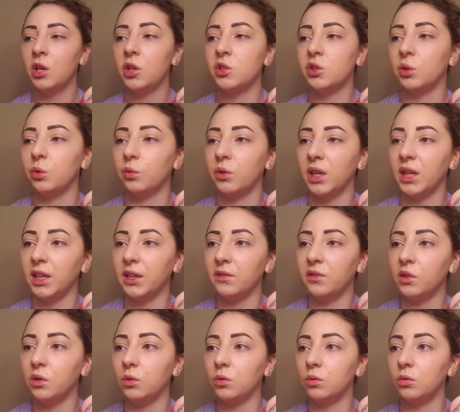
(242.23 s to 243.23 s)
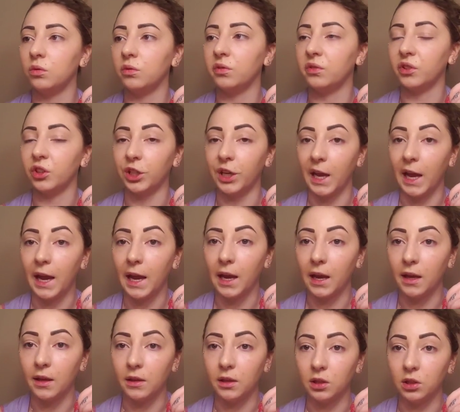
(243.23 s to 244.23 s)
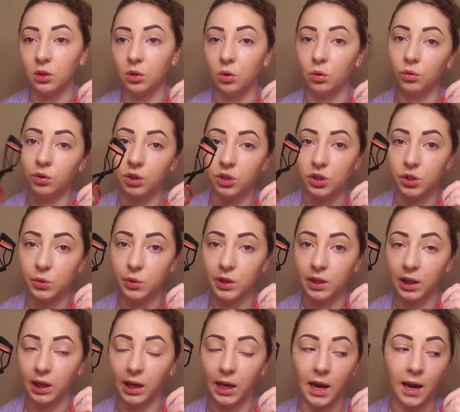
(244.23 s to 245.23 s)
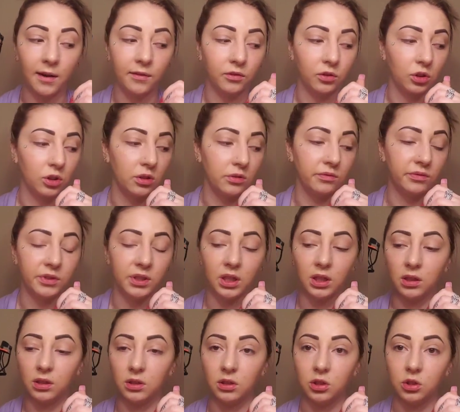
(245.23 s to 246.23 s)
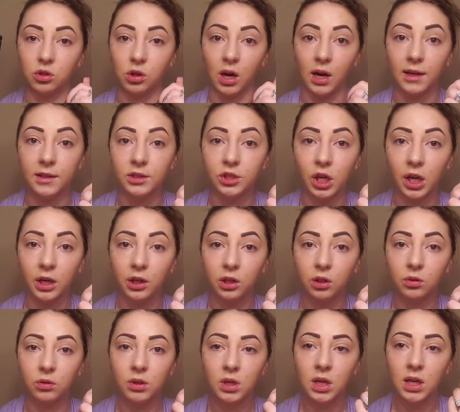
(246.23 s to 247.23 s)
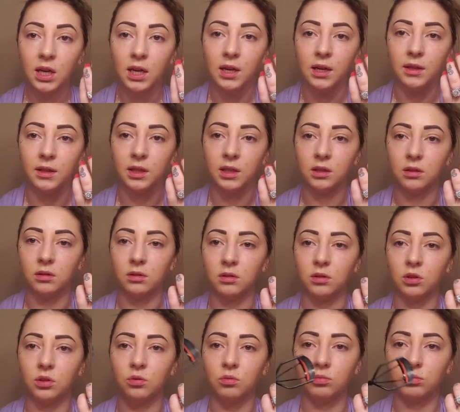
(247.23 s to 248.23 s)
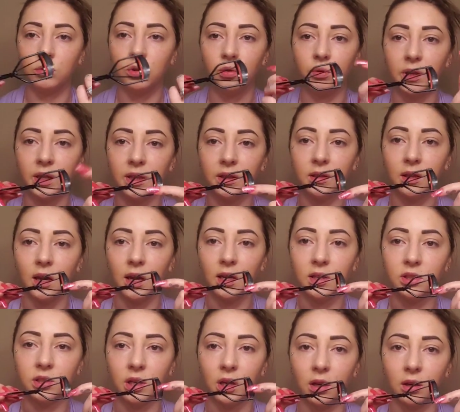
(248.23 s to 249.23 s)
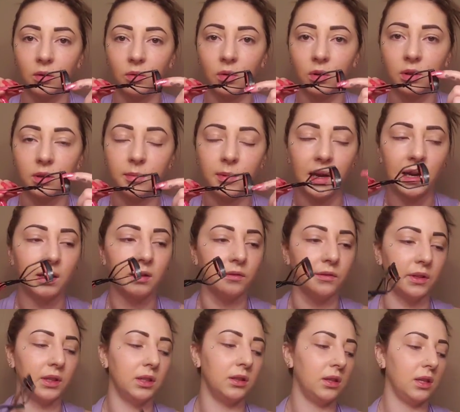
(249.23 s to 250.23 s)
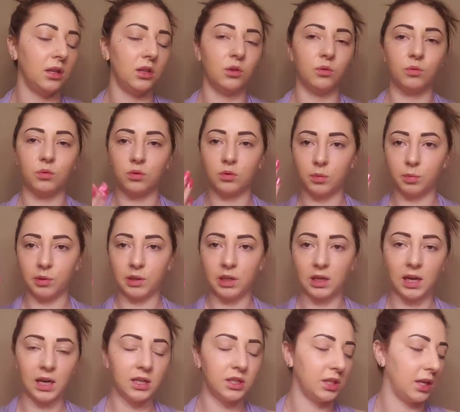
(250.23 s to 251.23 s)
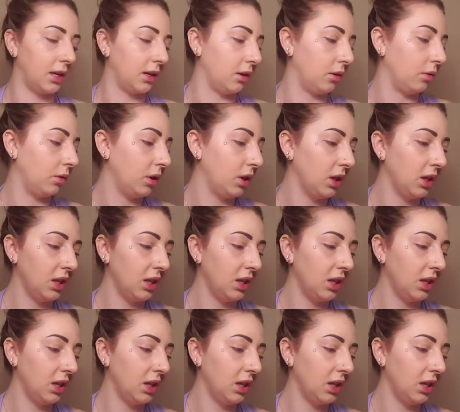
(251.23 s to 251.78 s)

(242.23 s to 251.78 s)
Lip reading: So think if you forget and then you go to do it like after you've done your eyeshadow, and then you get the eyeshadow on the back of it, and then you ruin your pretty eyeshadow.